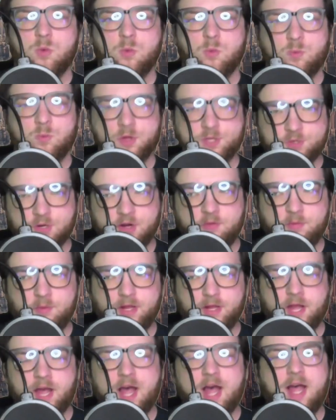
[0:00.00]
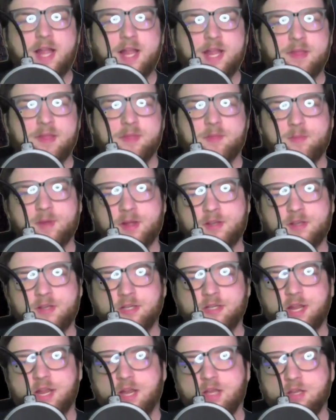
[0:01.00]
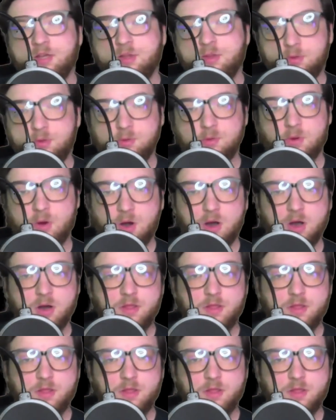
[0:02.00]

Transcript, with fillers: What's going on everybody? I am the BatDuck and you are the